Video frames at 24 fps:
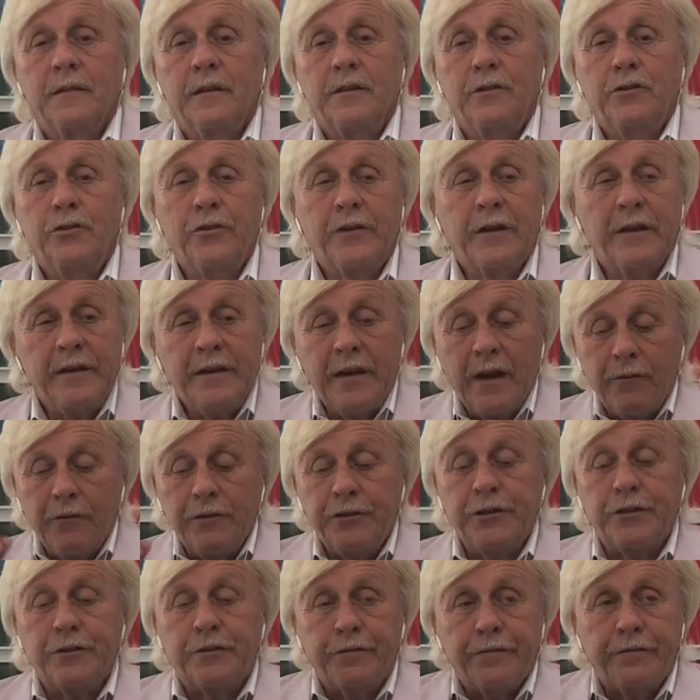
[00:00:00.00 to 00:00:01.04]
You can never
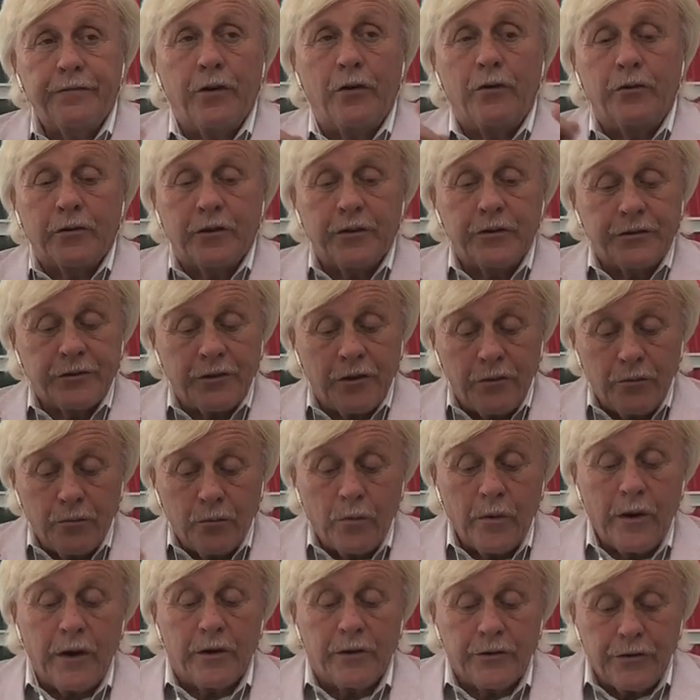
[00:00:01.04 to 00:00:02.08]
just focus on
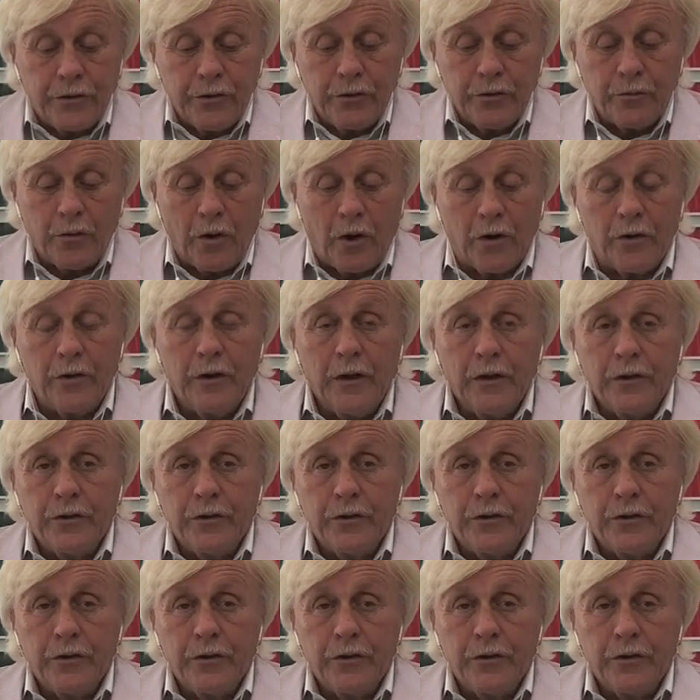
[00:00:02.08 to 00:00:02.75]
where you are.